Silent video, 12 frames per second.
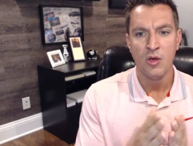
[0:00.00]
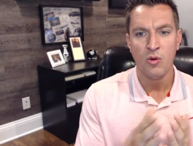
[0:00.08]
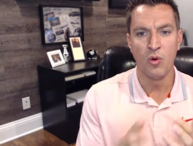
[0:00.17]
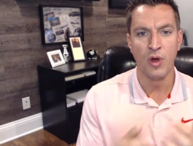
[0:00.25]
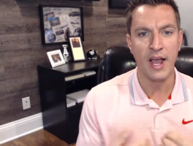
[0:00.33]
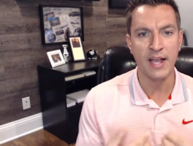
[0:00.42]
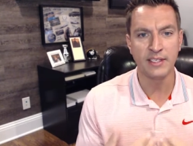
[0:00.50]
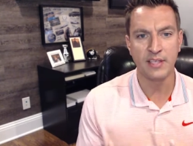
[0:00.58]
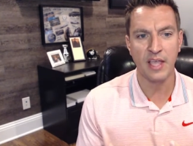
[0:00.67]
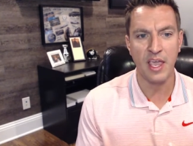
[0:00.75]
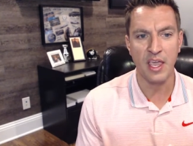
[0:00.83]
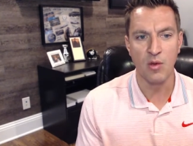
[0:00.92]
when I
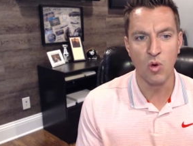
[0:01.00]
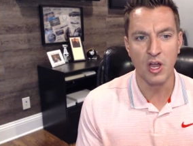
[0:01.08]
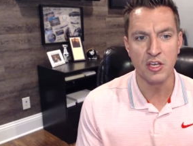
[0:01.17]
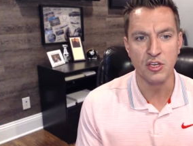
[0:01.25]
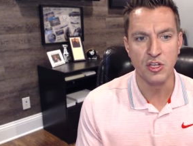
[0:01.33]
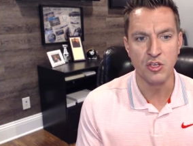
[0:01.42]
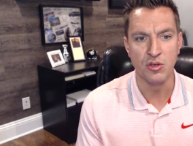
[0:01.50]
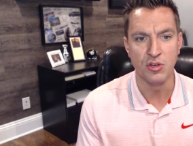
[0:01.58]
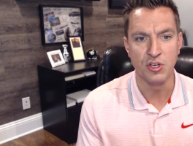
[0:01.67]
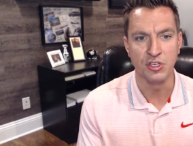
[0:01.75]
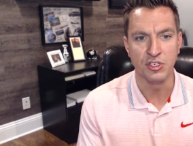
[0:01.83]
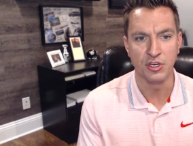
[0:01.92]
say what do you
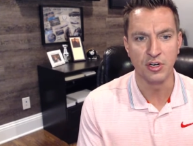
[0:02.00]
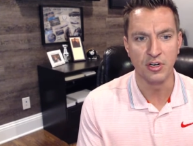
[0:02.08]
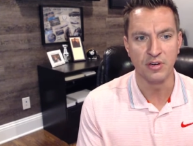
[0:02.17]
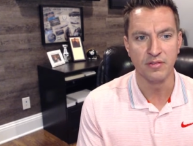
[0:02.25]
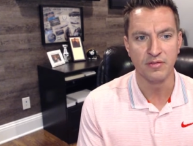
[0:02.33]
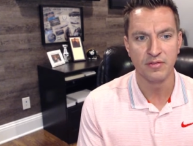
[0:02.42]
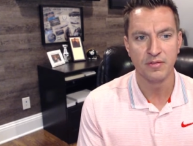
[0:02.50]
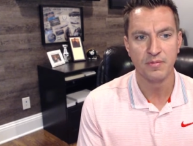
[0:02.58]
deserve?